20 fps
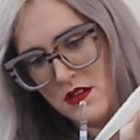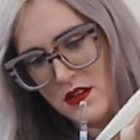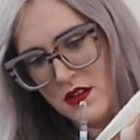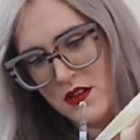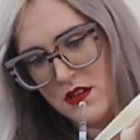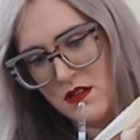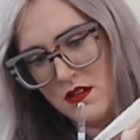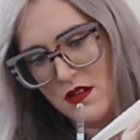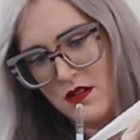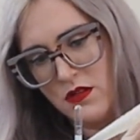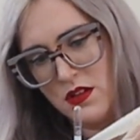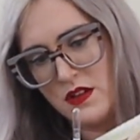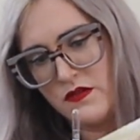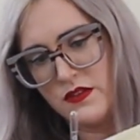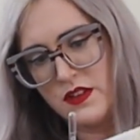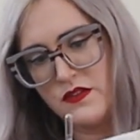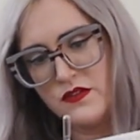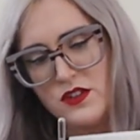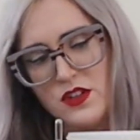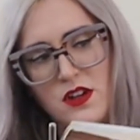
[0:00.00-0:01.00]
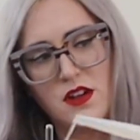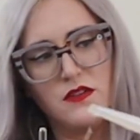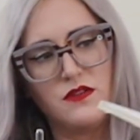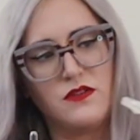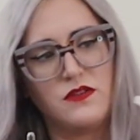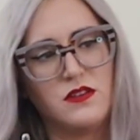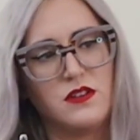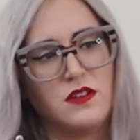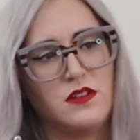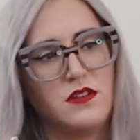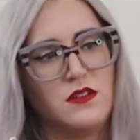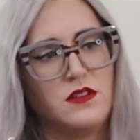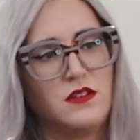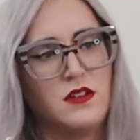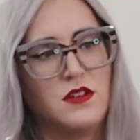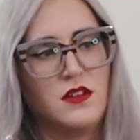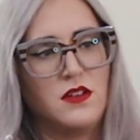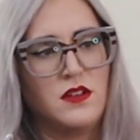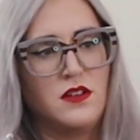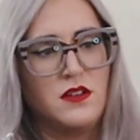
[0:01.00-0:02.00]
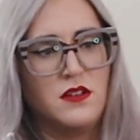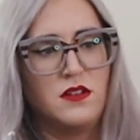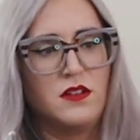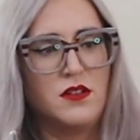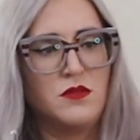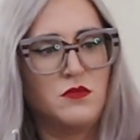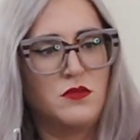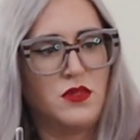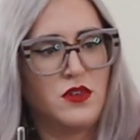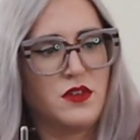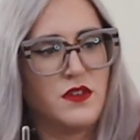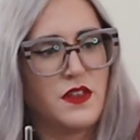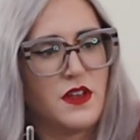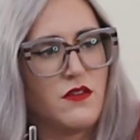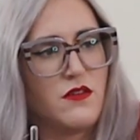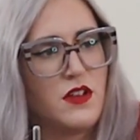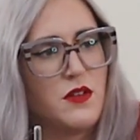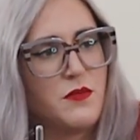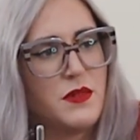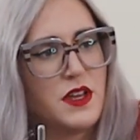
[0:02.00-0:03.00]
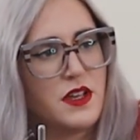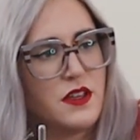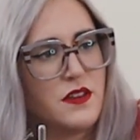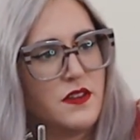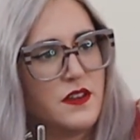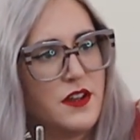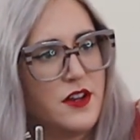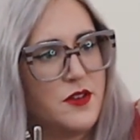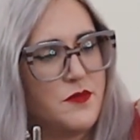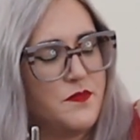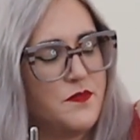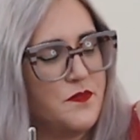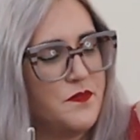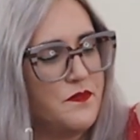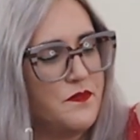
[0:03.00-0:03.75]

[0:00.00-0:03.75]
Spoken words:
There we go, we have liftoff. Put that right back in there.